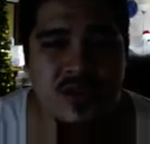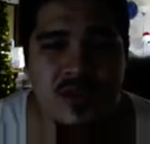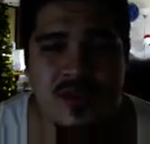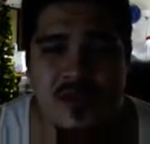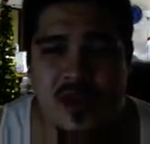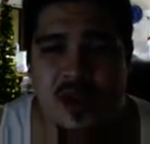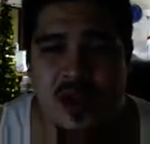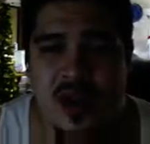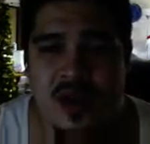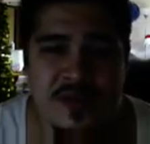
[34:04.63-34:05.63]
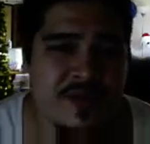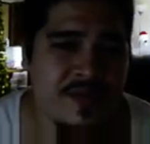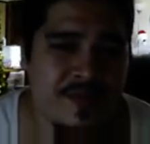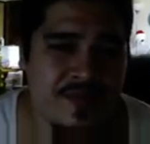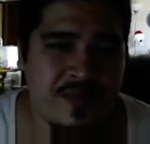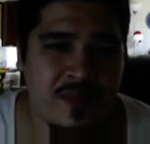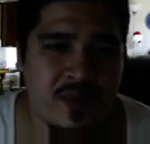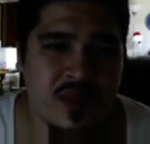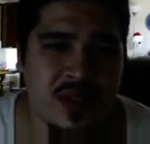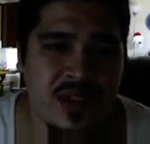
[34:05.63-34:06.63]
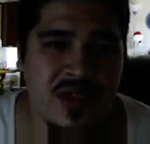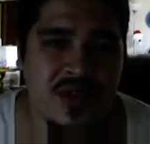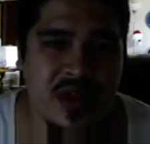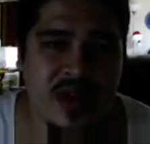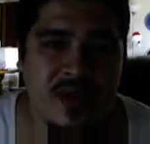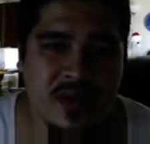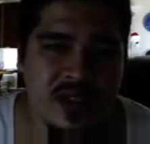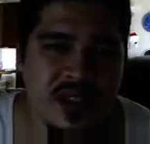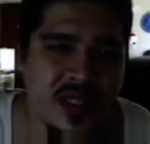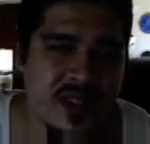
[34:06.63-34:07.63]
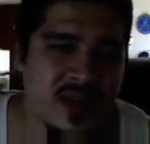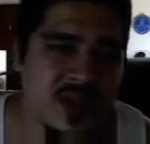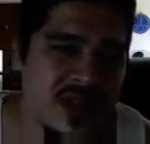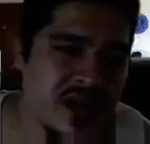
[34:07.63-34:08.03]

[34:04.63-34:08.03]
fall off once you get to a certain